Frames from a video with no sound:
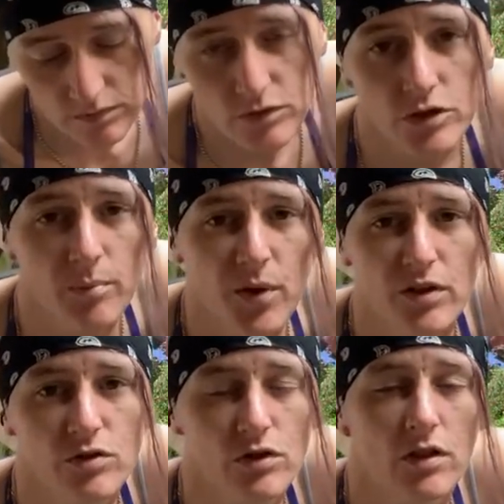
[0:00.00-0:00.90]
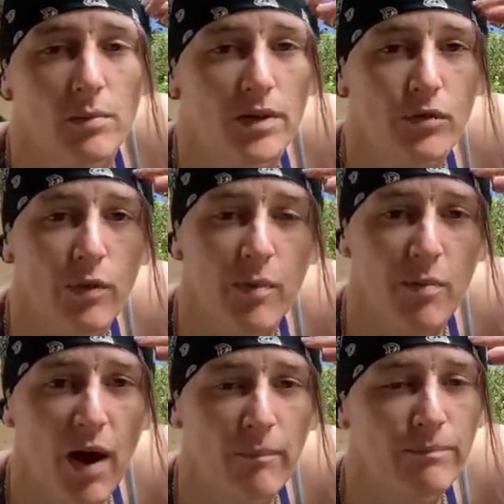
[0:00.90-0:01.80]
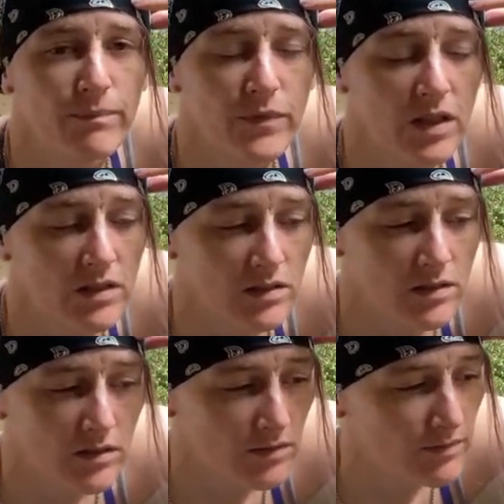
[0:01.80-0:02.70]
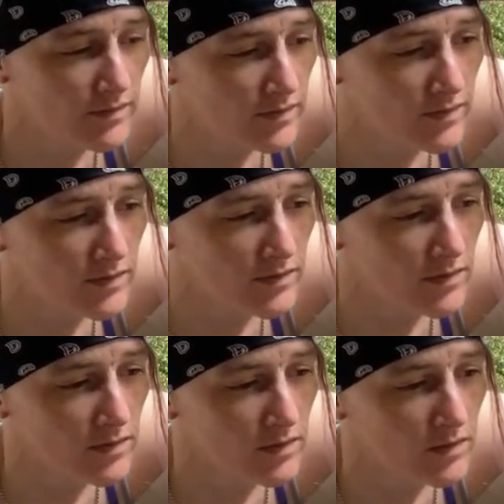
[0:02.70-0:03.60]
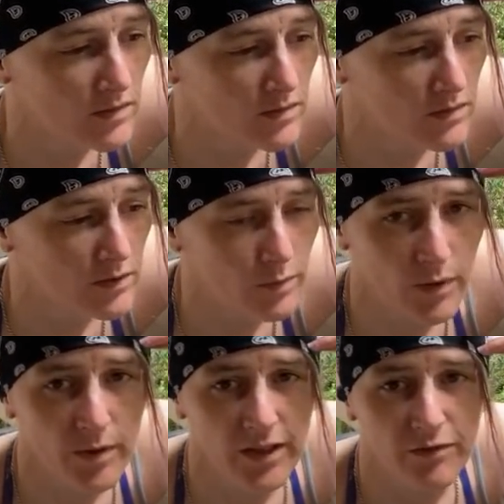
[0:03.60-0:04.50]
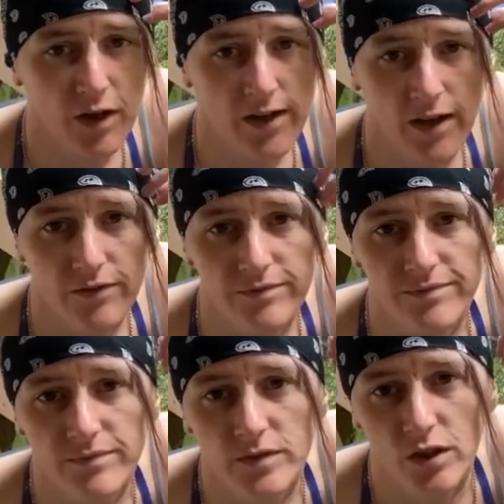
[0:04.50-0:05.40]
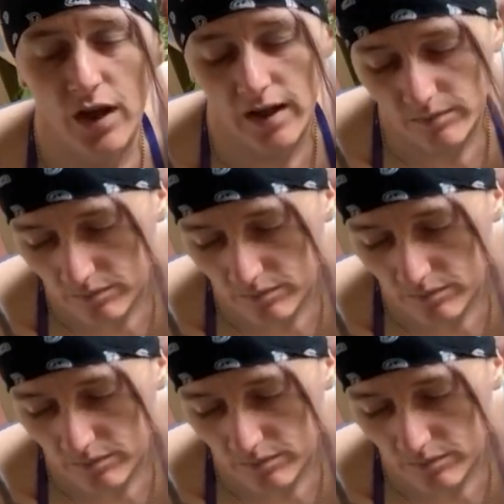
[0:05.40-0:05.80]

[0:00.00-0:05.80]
jump on the struggle bus with me, Bob, because it's where we live right now. It's okay.